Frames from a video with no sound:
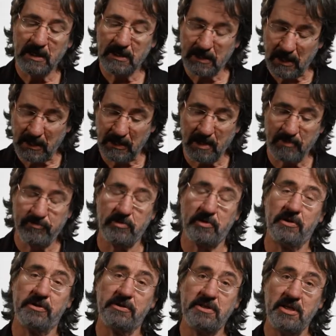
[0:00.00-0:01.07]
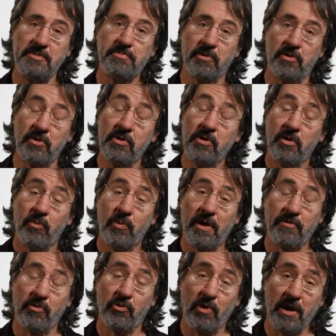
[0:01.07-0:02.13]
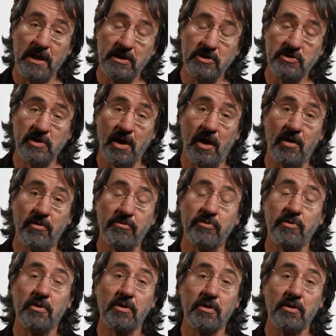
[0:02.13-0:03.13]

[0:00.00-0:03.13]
it a level deeper, we have a range of